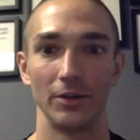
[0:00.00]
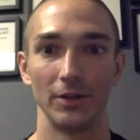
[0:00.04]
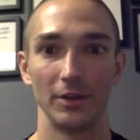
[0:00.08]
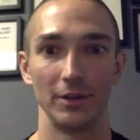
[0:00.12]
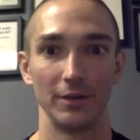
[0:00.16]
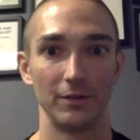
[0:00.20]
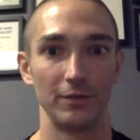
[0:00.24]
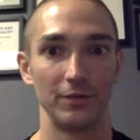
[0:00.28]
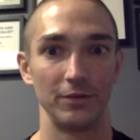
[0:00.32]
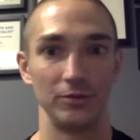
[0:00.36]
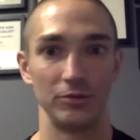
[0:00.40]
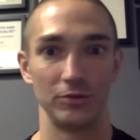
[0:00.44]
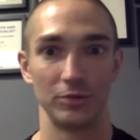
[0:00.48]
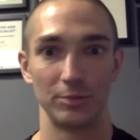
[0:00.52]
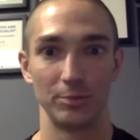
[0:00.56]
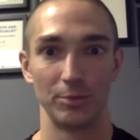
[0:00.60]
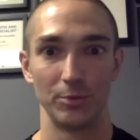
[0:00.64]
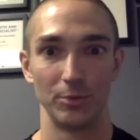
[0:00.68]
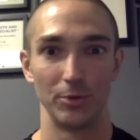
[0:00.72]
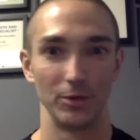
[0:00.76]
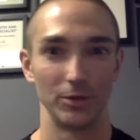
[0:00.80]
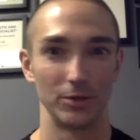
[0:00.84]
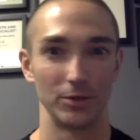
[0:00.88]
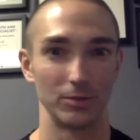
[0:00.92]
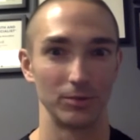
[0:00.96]
a few
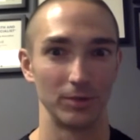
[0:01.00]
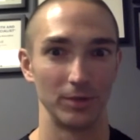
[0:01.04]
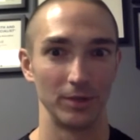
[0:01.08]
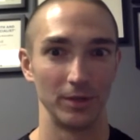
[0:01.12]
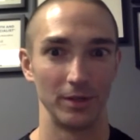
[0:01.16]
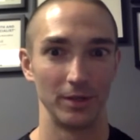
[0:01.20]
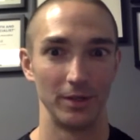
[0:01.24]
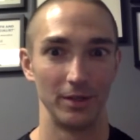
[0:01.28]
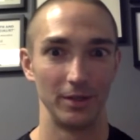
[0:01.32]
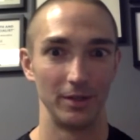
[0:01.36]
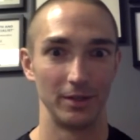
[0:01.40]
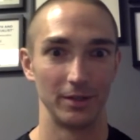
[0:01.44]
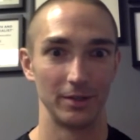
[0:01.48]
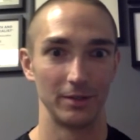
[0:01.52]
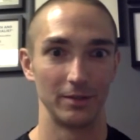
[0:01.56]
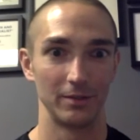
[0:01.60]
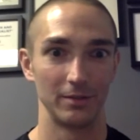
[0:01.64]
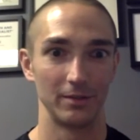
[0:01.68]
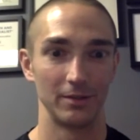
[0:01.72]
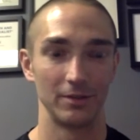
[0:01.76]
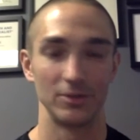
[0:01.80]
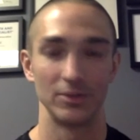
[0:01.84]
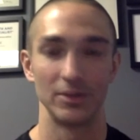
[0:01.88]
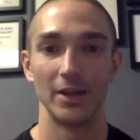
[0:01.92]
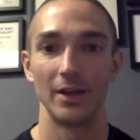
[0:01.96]
sports really that
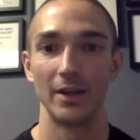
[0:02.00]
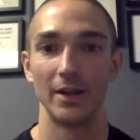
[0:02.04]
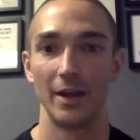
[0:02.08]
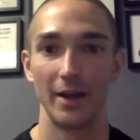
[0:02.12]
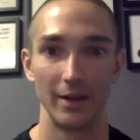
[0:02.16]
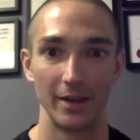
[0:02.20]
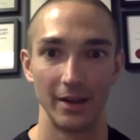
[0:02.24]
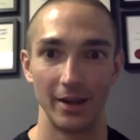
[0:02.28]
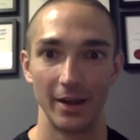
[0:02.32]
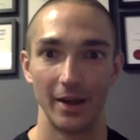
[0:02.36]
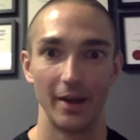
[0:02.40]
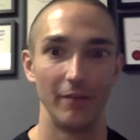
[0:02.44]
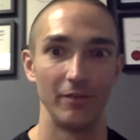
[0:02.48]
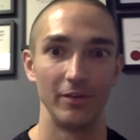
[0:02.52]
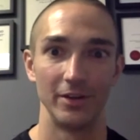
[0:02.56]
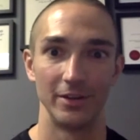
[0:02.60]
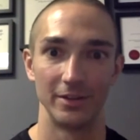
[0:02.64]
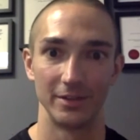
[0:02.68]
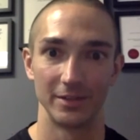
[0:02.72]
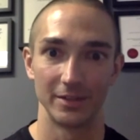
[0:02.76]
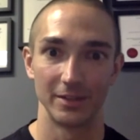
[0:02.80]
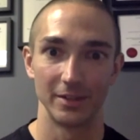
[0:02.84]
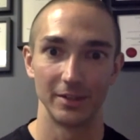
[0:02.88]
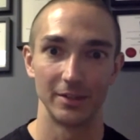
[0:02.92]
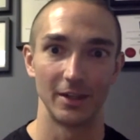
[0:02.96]
there's any
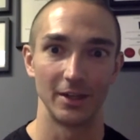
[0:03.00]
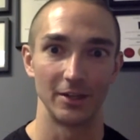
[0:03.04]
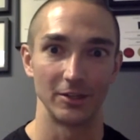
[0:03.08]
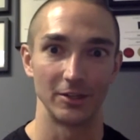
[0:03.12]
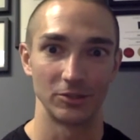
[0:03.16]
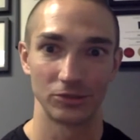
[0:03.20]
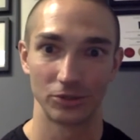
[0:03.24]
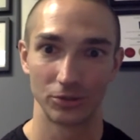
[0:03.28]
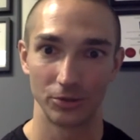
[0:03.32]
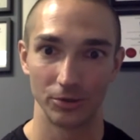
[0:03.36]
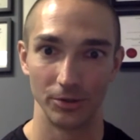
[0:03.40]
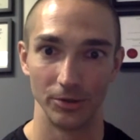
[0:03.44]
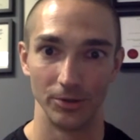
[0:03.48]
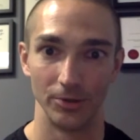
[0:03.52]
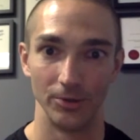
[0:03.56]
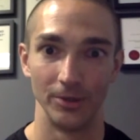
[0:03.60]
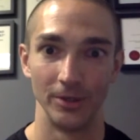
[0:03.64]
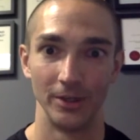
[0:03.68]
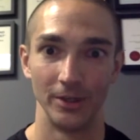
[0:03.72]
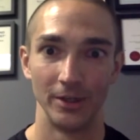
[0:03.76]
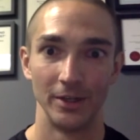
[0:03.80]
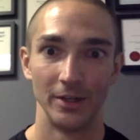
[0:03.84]
evidence that that's true.